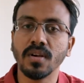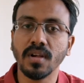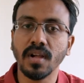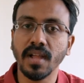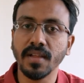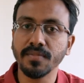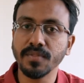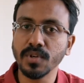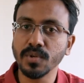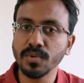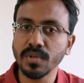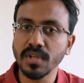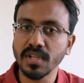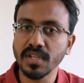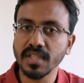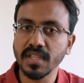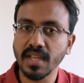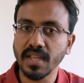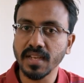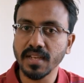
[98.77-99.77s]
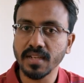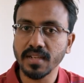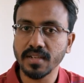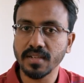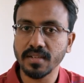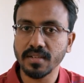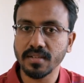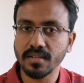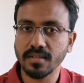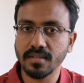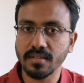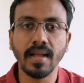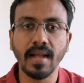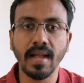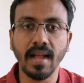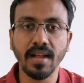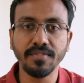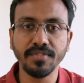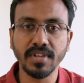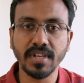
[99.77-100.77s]
I've noted that
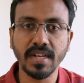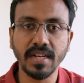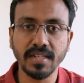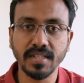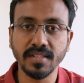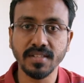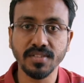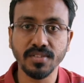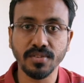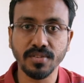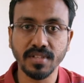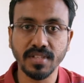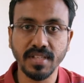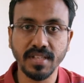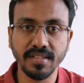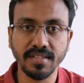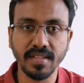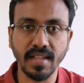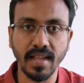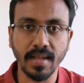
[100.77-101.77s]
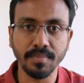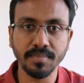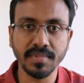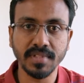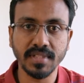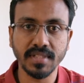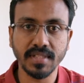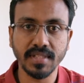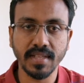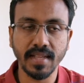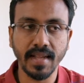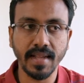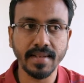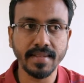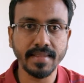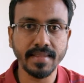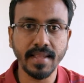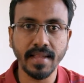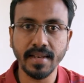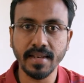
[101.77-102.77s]
after I install these apps
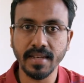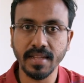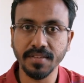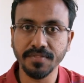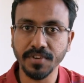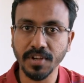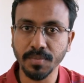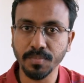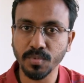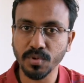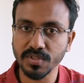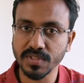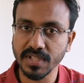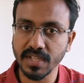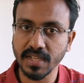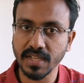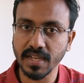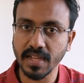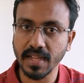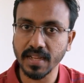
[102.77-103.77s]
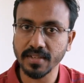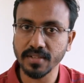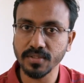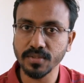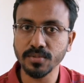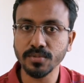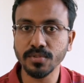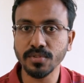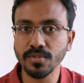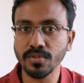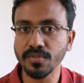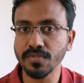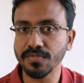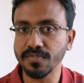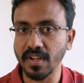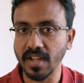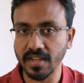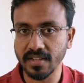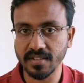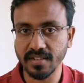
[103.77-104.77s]
and then if I proceed and go to
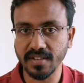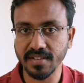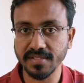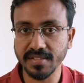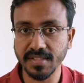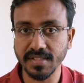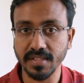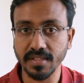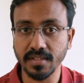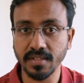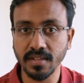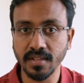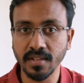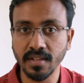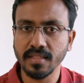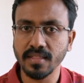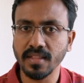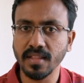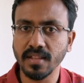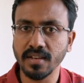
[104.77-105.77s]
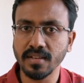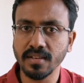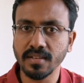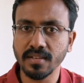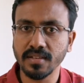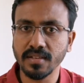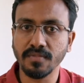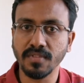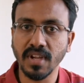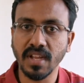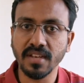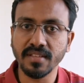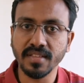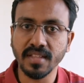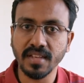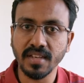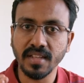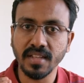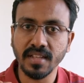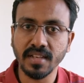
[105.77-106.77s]
factory reset, then while
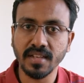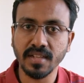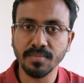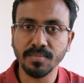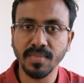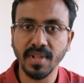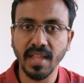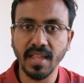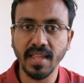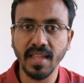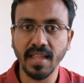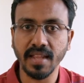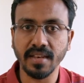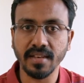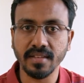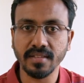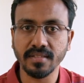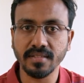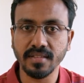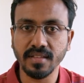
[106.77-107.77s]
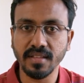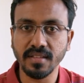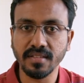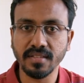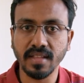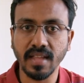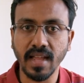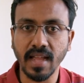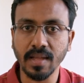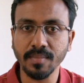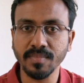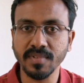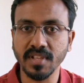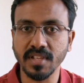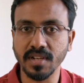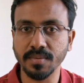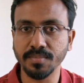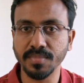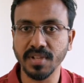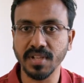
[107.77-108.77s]
setting it up again, these apps
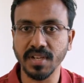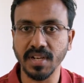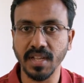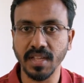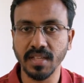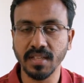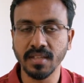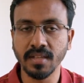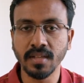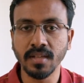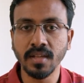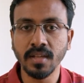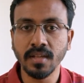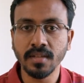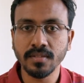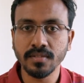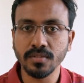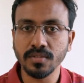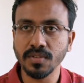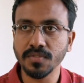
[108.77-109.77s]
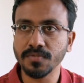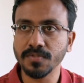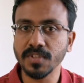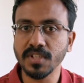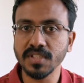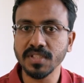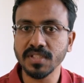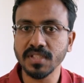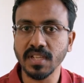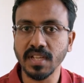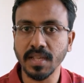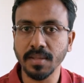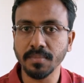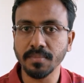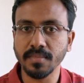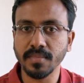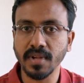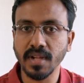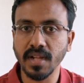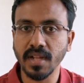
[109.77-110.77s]
are appearing. So the first
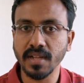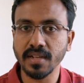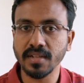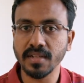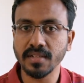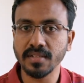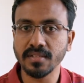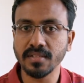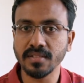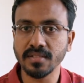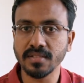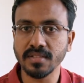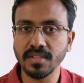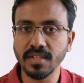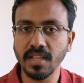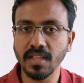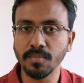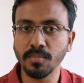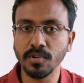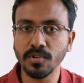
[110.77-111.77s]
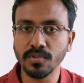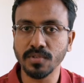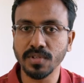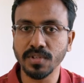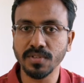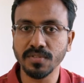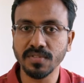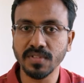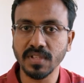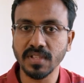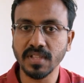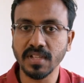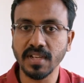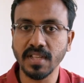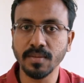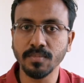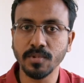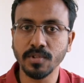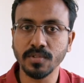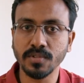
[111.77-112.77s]
time I did this debloat using the
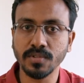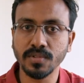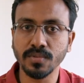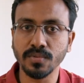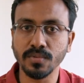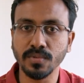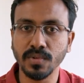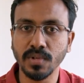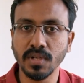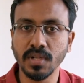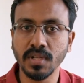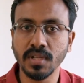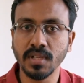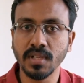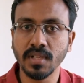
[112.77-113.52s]
Debloat tool,